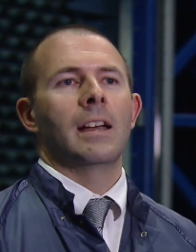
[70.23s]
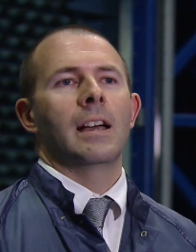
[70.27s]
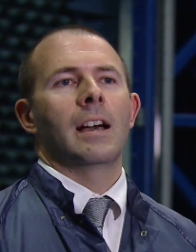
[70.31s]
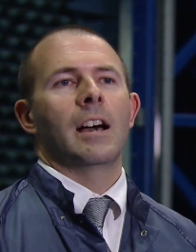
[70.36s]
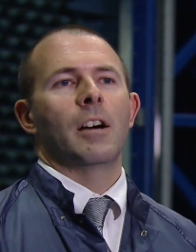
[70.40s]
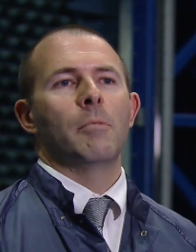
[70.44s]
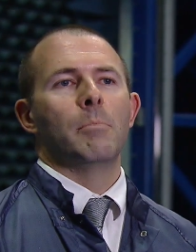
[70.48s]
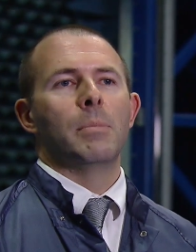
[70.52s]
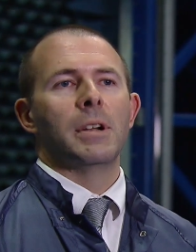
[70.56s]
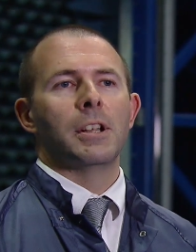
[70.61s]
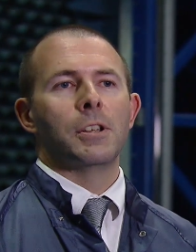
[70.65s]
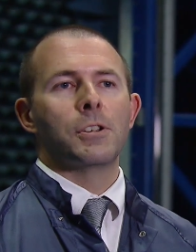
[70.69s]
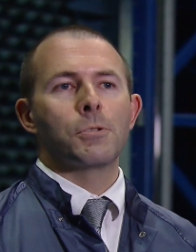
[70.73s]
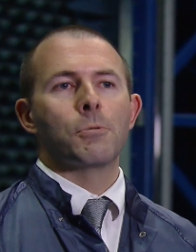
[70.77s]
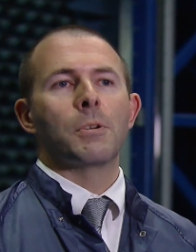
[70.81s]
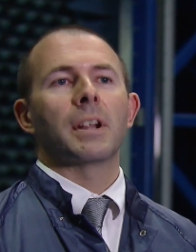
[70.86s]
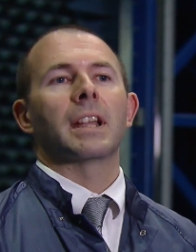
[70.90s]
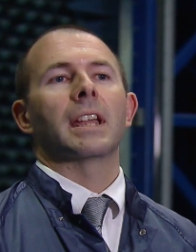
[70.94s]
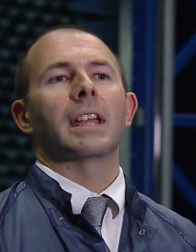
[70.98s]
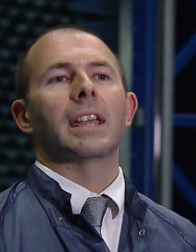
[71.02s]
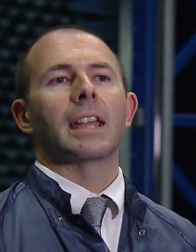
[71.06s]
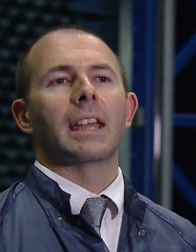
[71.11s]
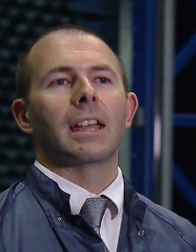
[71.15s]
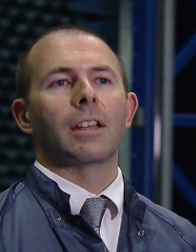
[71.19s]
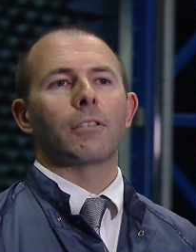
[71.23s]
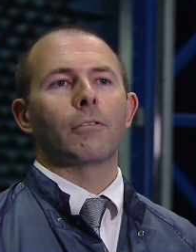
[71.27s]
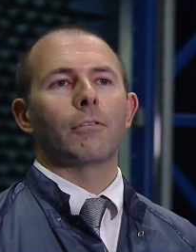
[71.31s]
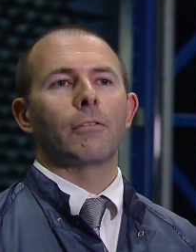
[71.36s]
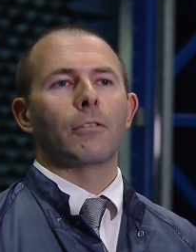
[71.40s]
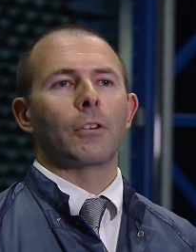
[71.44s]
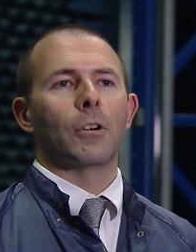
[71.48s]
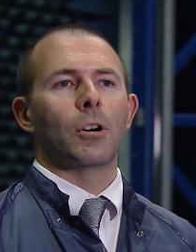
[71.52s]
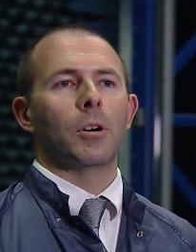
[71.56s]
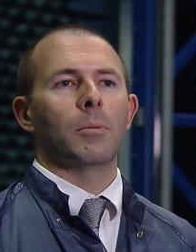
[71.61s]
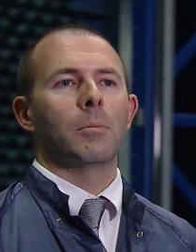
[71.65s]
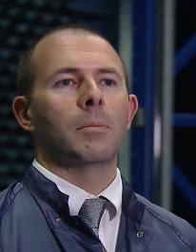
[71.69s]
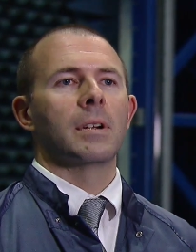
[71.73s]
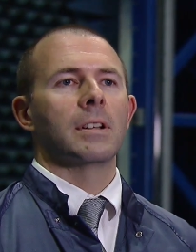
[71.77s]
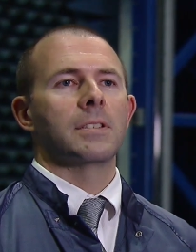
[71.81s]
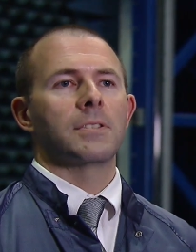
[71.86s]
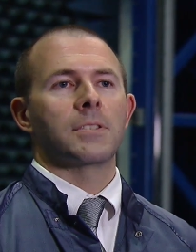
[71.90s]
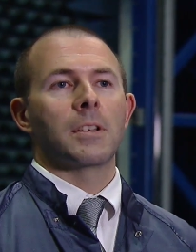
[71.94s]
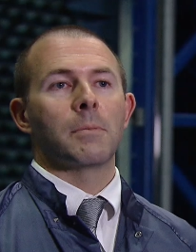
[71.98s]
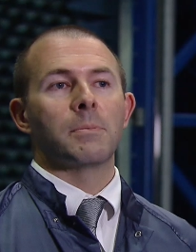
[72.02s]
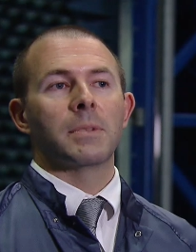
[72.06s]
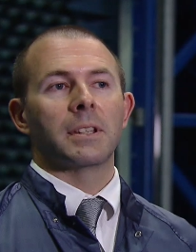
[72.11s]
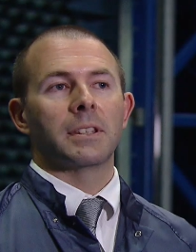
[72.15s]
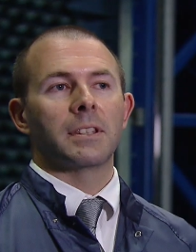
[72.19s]
have been shrinking from
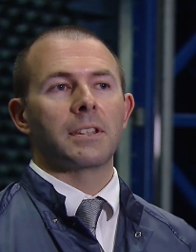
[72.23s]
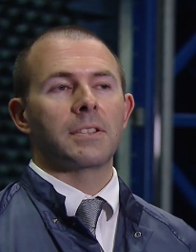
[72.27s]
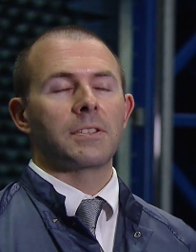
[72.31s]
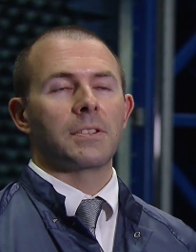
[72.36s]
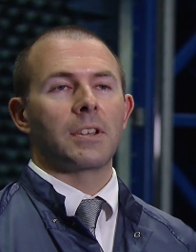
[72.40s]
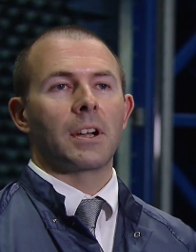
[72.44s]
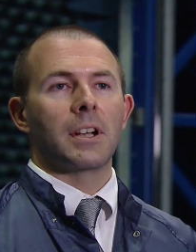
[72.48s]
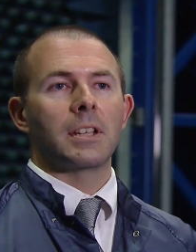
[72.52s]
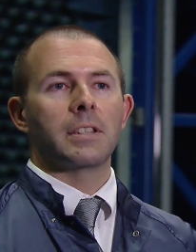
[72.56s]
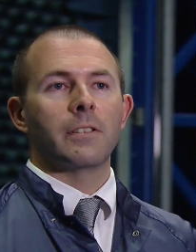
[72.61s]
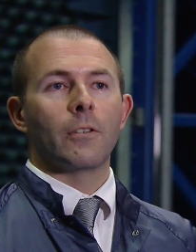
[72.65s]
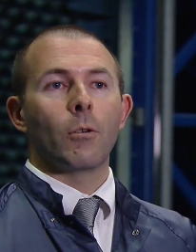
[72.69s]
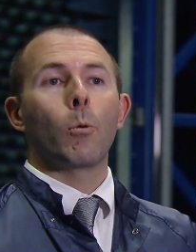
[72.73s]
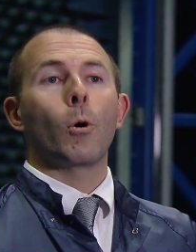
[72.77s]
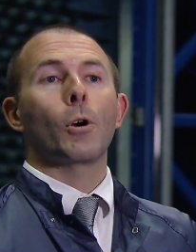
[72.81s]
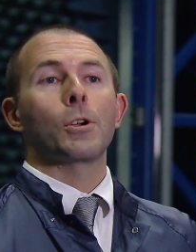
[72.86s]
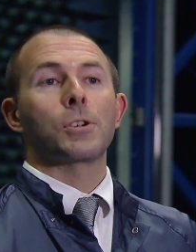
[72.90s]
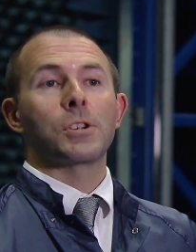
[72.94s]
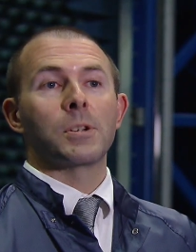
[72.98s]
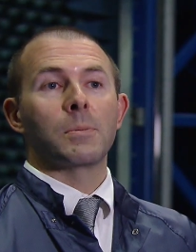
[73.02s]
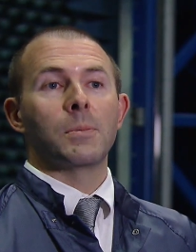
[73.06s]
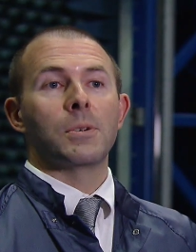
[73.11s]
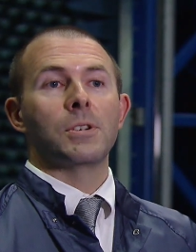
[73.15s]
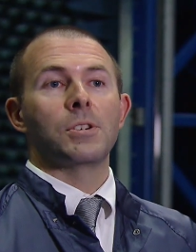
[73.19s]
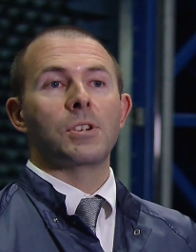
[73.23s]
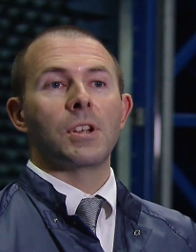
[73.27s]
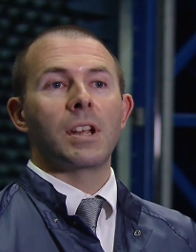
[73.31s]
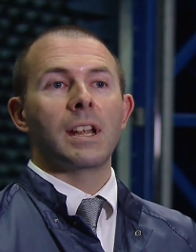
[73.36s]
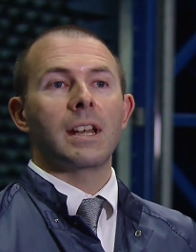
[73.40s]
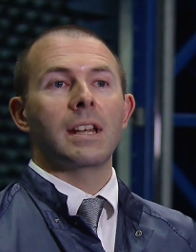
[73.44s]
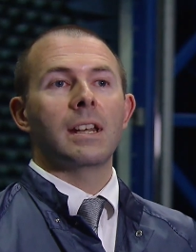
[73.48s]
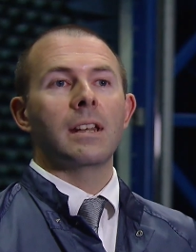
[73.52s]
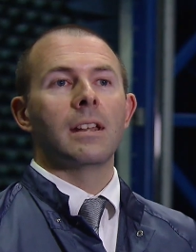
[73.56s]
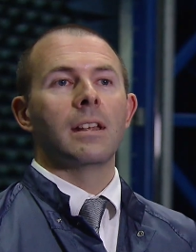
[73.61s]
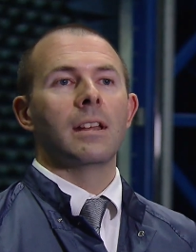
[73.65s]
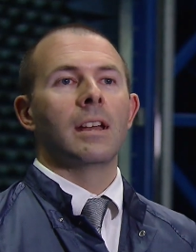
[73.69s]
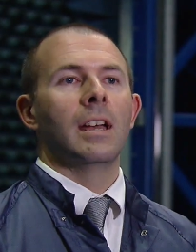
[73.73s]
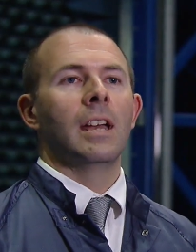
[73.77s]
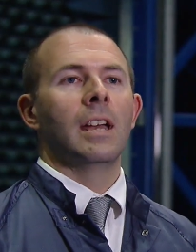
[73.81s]
something the size of a washing machine